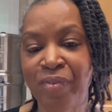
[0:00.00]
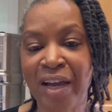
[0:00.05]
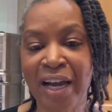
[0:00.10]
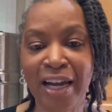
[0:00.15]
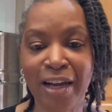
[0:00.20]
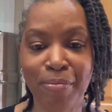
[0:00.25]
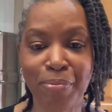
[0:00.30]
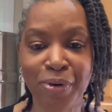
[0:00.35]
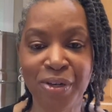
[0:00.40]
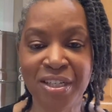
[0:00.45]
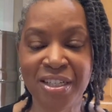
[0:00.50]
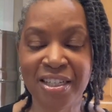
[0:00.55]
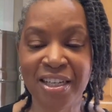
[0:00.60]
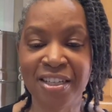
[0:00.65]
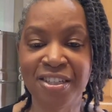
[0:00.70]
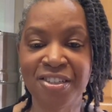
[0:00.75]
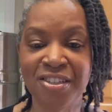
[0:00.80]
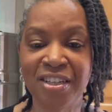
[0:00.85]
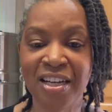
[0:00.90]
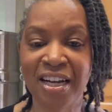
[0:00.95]
I
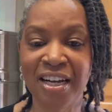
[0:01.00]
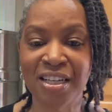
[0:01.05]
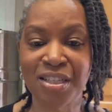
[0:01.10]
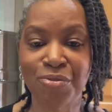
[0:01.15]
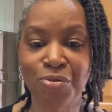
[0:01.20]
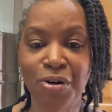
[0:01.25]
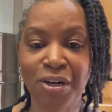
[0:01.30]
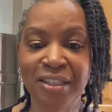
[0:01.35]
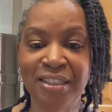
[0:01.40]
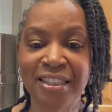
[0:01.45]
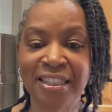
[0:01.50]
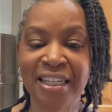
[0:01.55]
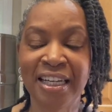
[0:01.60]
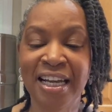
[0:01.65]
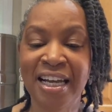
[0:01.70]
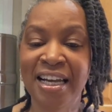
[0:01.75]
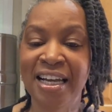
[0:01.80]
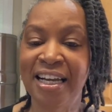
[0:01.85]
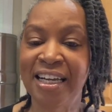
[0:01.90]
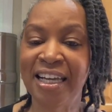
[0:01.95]
appreciate you guys watching.
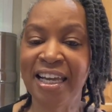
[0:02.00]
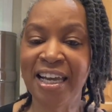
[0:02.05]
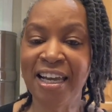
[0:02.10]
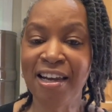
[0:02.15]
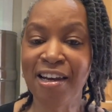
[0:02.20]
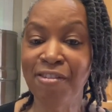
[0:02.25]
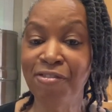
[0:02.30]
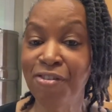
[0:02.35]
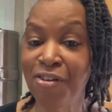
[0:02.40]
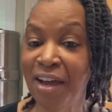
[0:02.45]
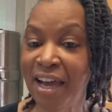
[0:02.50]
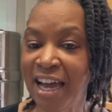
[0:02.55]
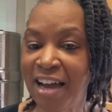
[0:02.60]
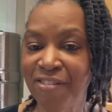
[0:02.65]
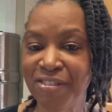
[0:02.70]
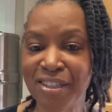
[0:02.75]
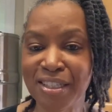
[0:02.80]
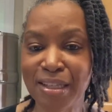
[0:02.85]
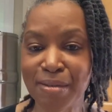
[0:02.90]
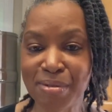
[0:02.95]
Again, if you
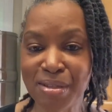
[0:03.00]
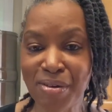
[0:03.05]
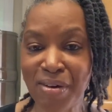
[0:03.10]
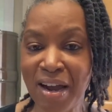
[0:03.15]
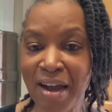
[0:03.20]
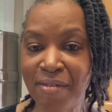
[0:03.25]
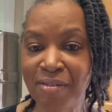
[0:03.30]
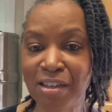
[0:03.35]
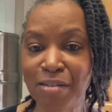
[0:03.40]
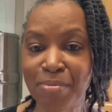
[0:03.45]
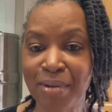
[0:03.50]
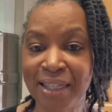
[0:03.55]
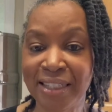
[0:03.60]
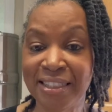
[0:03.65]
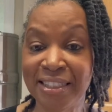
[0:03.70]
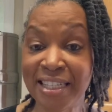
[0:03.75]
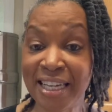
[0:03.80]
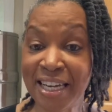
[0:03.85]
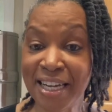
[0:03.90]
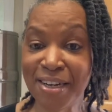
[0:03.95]
haven't subscribed to my
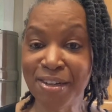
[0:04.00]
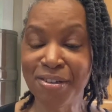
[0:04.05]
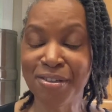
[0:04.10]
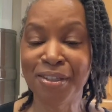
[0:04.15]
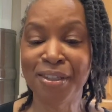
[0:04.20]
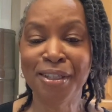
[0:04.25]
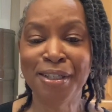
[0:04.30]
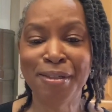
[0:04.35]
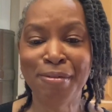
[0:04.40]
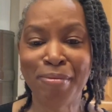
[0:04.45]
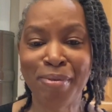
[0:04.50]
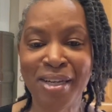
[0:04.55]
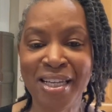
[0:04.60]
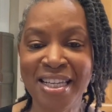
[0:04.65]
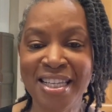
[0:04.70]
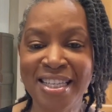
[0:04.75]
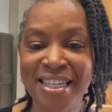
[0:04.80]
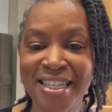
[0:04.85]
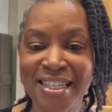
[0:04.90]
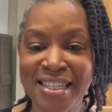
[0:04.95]
channel,
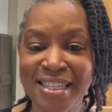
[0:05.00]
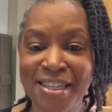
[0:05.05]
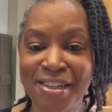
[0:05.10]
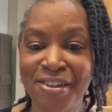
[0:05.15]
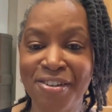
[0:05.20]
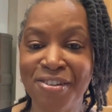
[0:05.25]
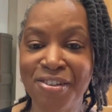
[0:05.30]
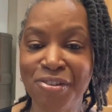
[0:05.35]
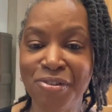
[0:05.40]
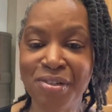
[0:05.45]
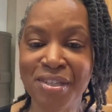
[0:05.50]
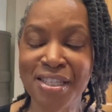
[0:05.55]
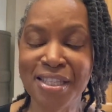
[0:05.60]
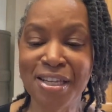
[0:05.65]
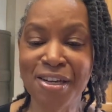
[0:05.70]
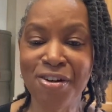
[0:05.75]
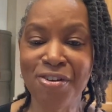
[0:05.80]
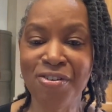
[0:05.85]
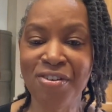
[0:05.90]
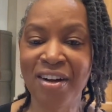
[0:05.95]
please consider doing
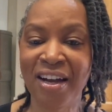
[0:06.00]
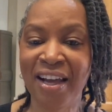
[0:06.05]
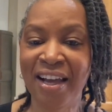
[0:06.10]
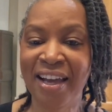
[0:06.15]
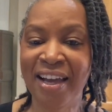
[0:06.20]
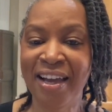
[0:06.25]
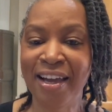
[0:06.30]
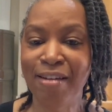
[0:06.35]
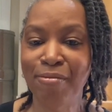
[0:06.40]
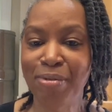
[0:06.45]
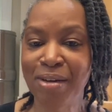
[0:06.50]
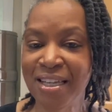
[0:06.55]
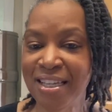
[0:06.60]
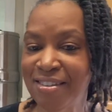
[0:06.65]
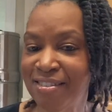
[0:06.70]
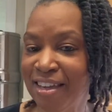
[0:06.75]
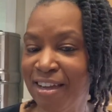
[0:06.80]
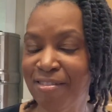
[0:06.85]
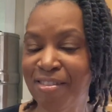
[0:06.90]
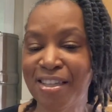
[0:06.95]
so. And
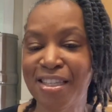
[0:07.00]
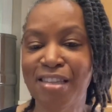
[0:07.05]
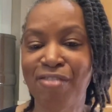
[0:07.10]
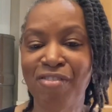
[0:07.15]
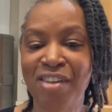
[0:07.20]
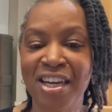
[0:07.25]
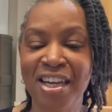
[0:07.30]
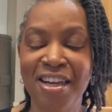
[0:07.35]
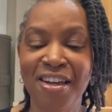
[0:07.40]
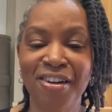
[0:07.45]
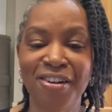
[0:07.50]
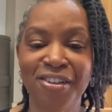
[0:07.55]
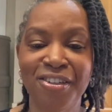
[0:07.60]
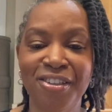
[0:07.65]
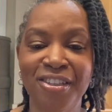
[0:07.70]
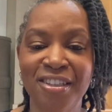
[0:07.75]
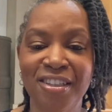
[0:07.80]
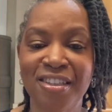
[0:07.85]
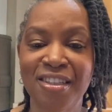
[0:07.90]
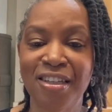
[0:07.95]
please give this
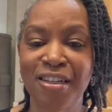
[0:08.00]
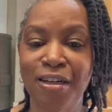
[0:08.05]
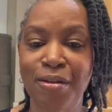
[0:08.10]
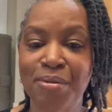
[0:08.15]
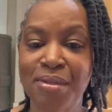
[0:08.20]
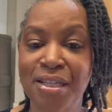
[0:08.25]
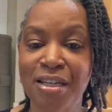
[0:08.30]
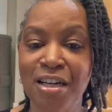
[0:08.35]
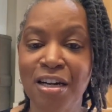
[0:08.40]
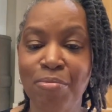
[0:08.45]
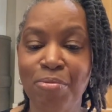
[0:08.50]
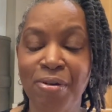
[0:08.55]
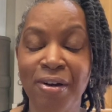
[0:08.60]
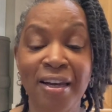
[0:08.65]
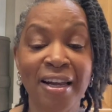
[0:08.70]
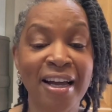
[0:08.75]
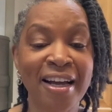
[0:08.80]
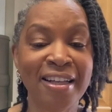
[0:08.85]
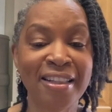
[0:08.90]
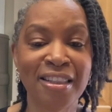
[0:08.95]
video the thumbs up and
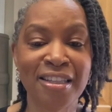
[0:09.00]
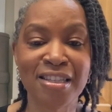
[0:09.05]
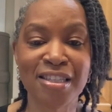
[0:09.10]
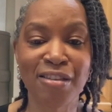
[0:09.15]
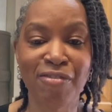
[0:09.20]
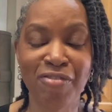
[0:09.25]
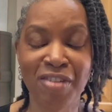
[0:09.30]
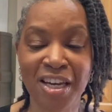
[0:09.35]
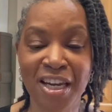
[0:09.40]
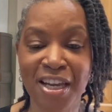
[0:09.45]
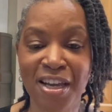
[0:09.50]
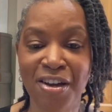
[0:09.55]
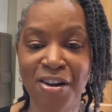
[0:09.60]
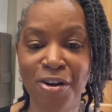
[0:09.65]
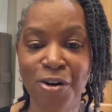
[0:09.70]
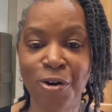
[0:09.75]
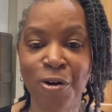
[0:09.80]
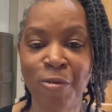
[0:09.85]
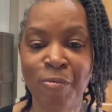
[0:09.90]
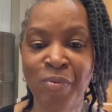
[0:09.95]
like this
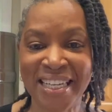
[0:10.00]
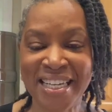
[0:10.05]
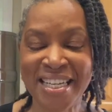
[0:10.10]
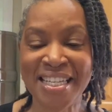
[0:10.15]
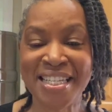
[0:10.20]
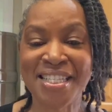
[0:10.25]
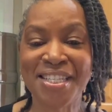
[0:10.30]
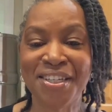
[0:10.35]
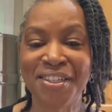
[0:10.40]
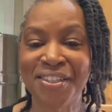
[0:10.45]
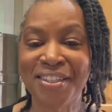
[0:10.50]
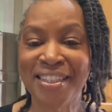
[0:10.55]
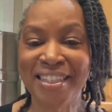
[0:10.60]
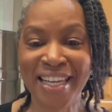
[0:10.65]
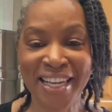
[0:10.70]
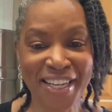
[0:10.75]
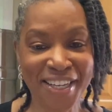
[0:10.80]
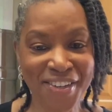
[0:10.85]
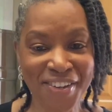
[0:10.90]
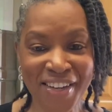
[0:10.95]
video. So
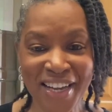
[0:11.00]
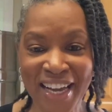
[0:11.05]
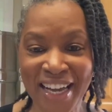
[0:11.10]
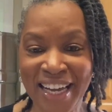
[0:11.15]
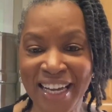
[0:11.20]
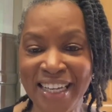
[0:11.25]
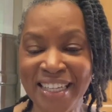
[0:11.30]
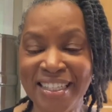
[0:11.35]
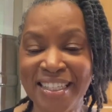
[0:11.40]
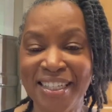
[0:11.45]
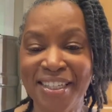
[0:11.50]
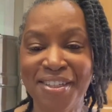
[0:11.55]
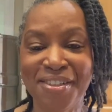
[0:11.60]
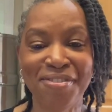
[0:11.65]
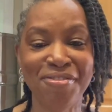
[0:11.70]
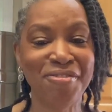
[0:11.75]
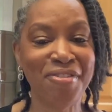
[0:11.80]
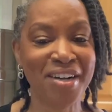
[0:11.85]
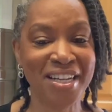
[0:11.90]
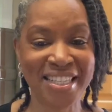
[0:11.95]
thank you guys
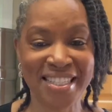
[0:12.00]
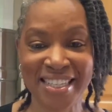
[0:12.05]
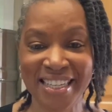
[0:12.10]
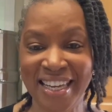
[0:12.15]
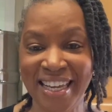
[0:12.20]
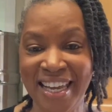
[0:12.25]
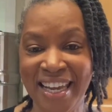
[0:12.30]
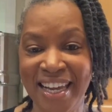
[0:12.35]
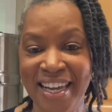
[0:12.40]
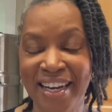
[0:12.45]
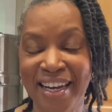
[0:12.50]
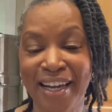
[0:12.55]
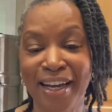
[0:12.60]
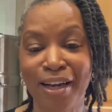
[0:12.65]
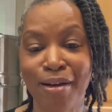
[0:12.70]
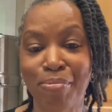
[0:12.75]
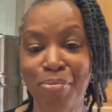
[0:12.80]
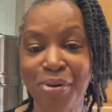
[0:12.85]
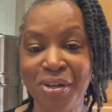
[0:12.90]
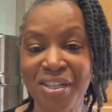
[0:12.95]
once again. I
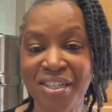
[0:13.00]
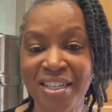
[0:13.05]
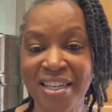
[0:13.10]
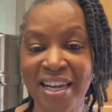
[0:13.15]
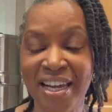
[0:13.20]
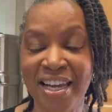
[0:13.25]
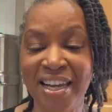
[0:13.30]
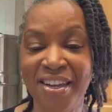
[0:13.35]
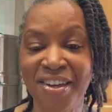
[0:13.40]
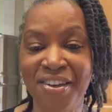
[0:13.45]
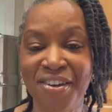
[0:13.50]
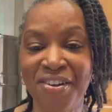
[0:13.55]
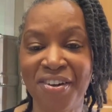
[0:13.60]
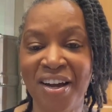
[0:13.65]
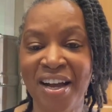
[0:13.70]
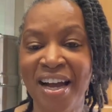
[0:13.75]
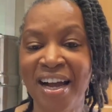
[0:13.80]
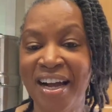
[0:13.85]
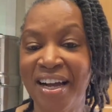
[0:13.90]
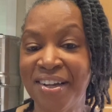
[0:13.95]
appreciate you.
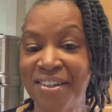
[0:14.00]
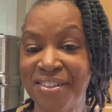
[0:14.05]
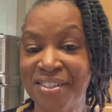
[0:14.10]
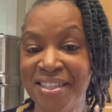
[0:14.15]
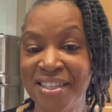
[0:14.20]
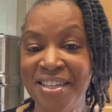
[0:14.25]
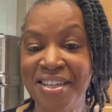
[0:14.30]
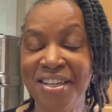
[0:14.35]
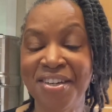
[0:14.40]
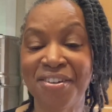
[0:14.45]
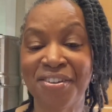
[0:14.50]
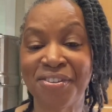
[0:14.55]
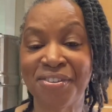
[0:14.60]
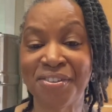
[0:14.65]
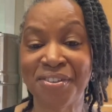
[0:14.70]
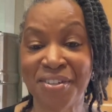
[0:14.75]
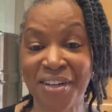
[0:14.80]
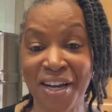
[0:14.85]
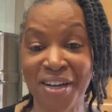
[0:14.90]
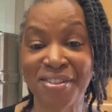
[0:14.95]
I'll see you on,
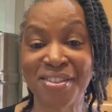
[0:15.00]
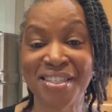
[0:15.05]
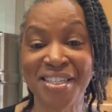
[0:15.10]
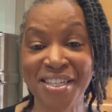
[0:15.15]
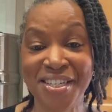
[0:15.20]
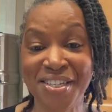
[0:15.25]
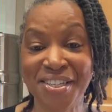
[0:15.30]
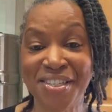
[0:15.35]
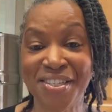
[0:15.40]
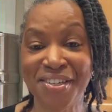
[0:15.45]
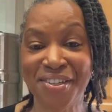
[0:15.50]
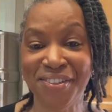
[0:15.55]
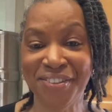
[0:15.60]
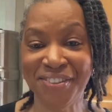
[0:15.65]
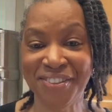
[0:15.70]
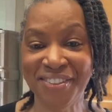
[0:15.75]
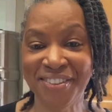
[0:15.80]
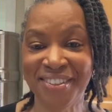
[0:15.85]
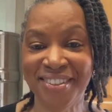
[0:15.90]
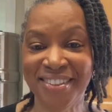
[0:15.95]
I'll see you soon.